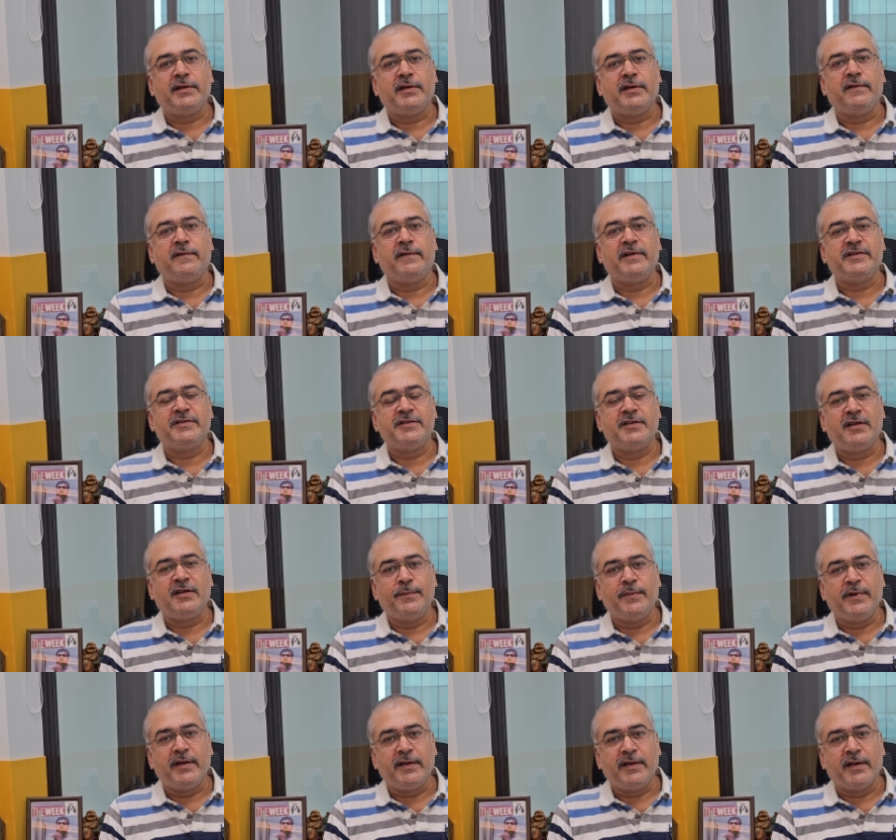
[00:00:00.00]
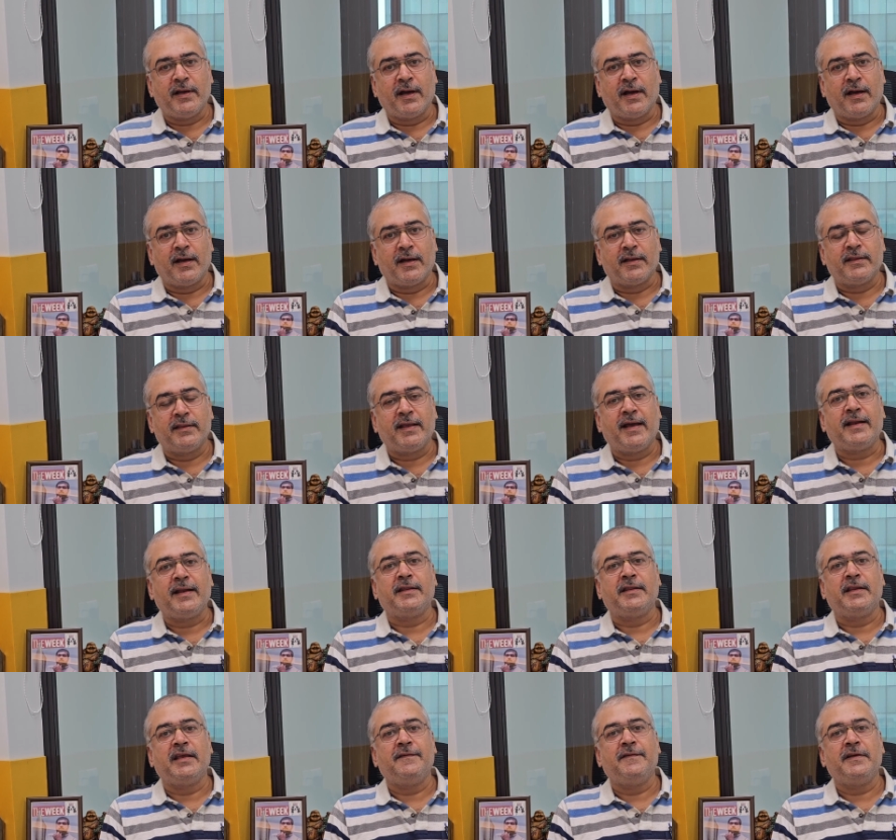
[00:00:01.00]
in regional media
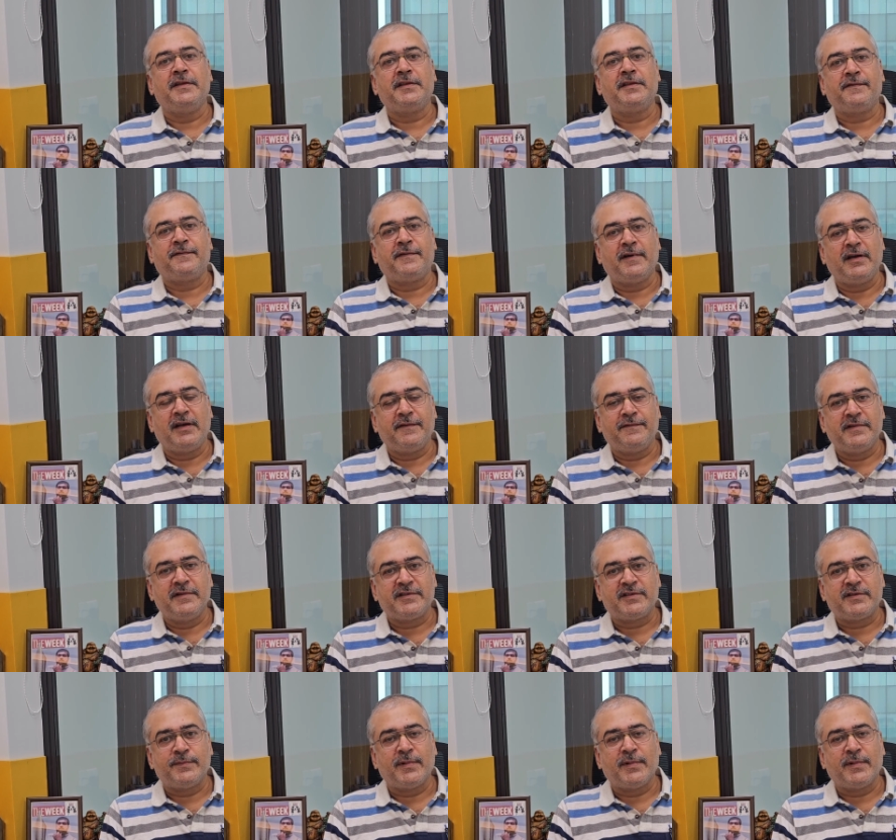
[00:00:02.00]
that Devendra Fadnavis,